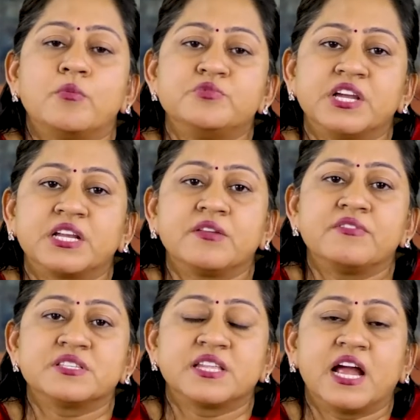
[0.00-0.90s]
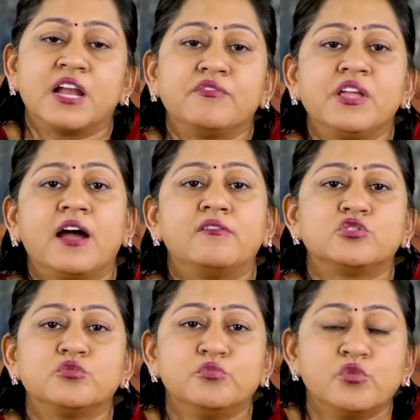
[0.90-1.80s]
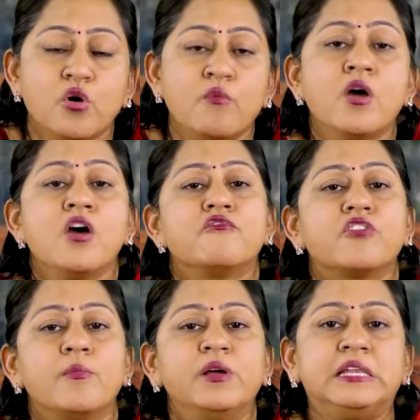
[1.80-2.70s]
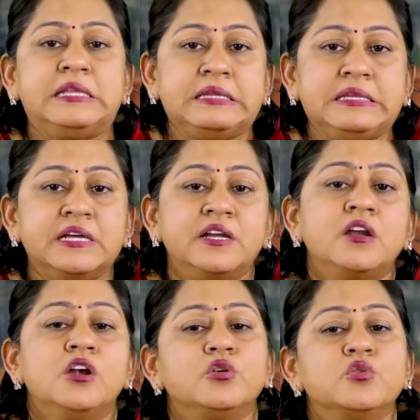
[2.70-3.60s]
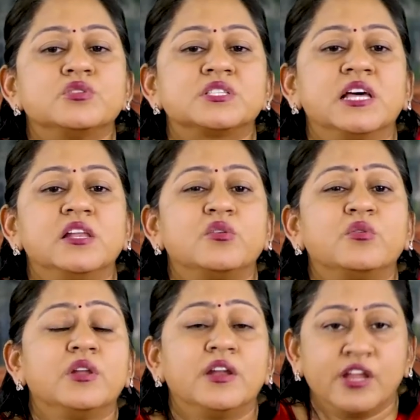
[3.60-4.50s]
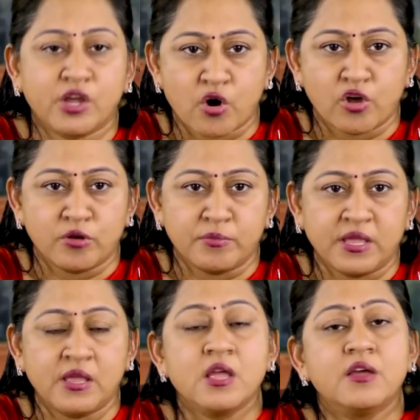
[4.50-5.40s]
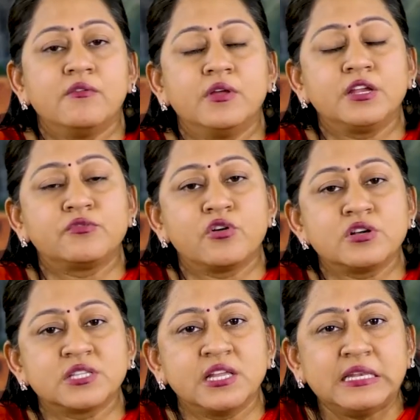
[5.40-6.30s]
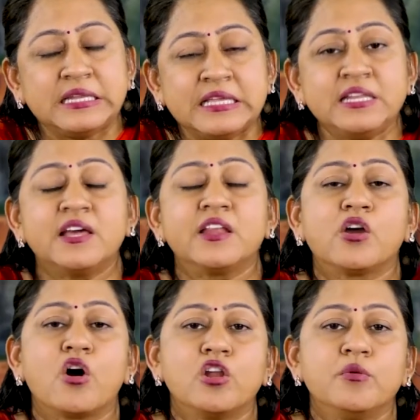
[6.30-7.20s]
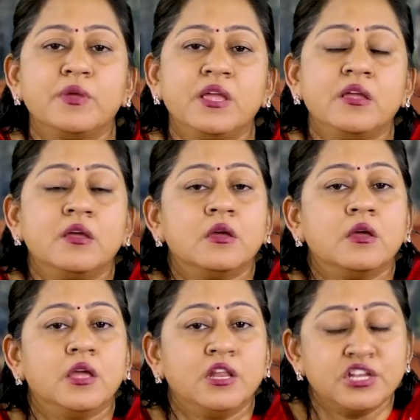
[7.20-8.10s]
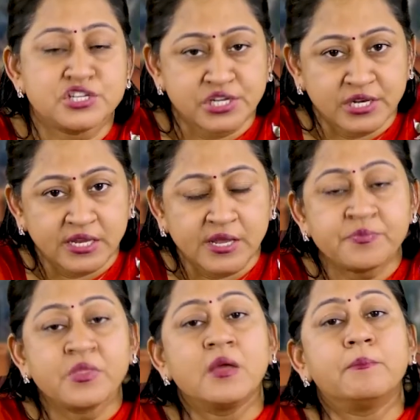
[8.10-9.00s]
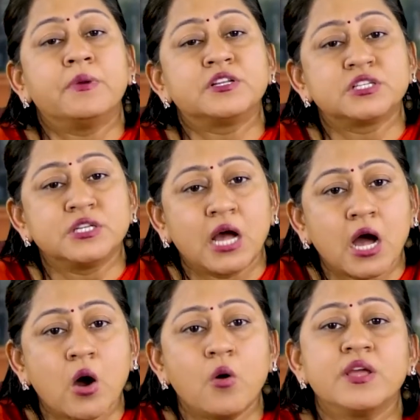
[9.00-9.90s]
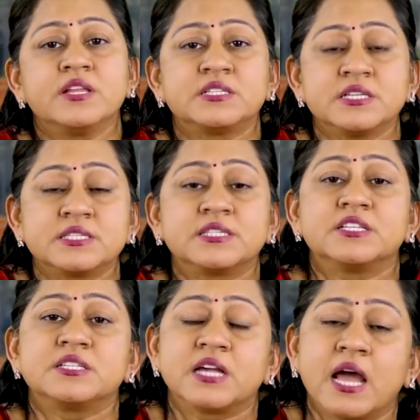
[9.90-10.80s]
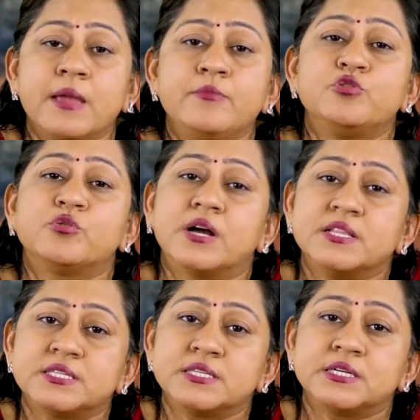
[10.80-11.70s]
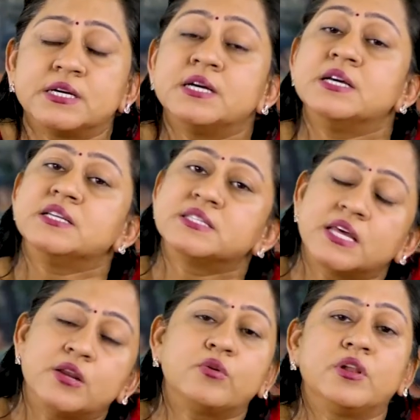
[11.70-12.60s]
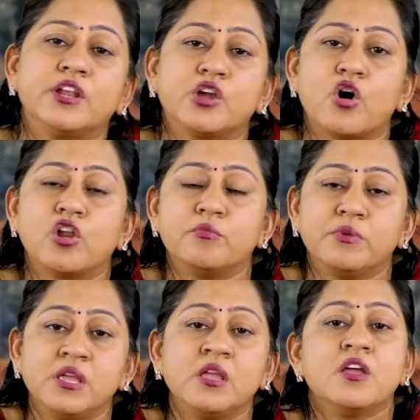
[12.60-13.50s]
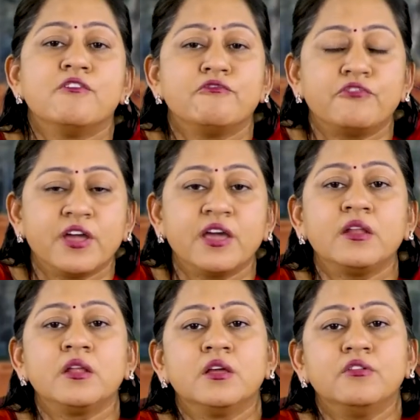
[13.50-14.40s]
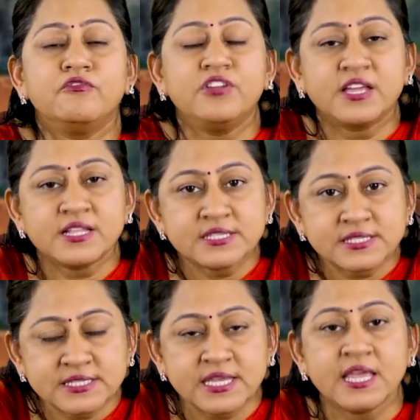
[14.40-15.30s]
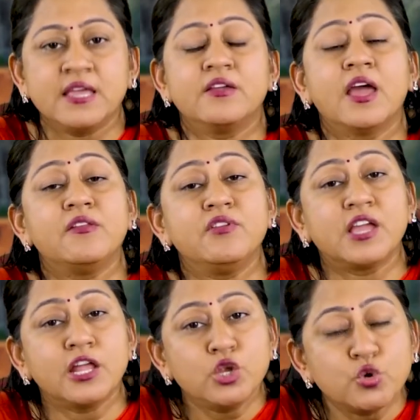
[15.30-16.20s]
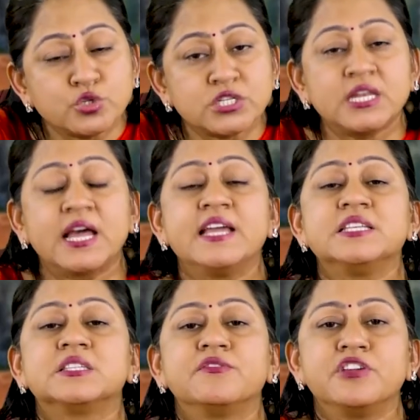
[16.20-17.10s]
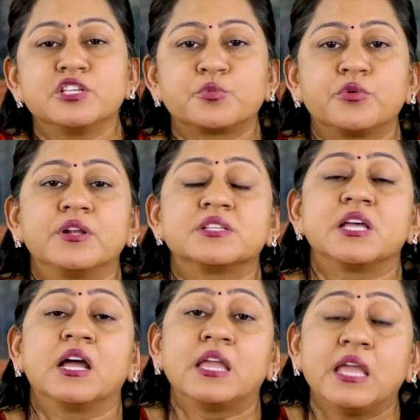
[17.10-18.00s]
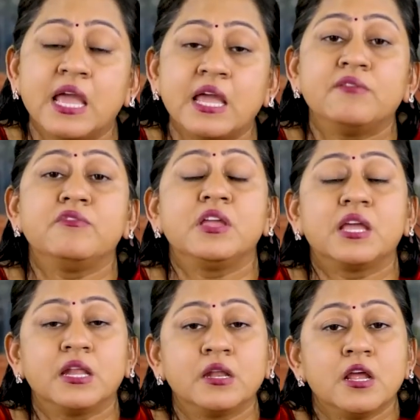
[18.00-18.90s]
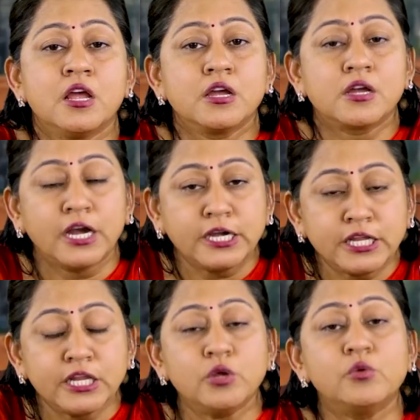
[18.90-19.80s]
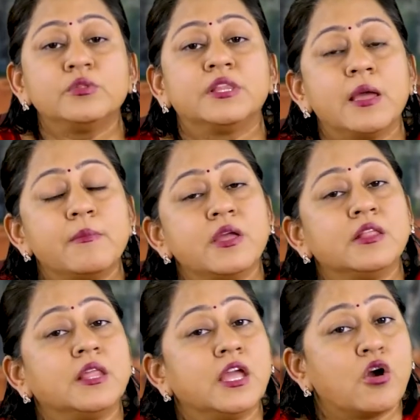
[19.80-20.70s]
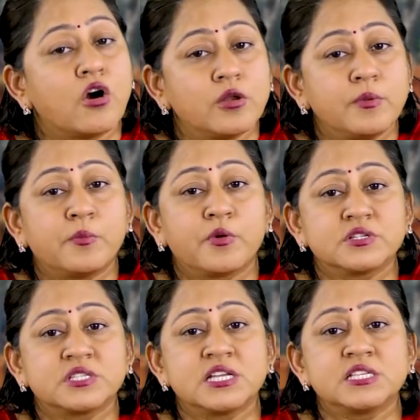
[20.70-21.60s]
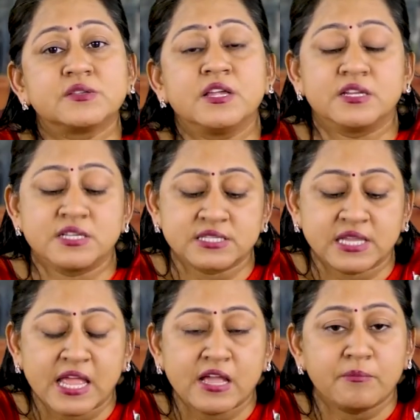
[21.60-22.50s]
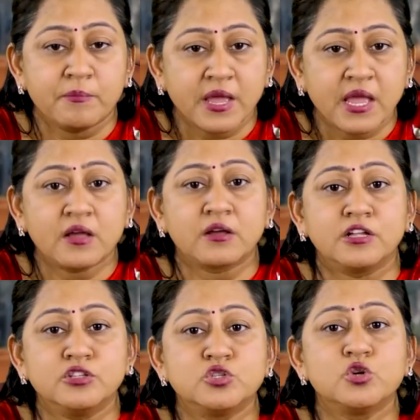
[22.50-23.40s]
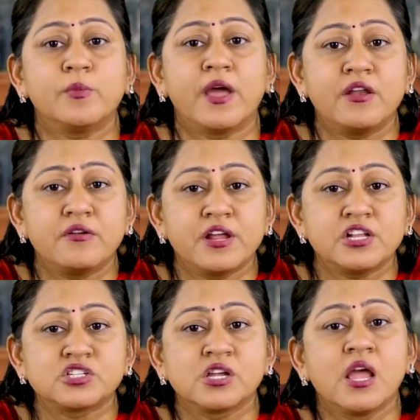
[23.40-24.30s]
objective is that we have to move from a linear to circular economy. It was the linear economy initially, but now it is the time to consider circular economy, where we can see and we can utilize the waste products again, we can continue them in the economy process. It is like make, consume, enrich,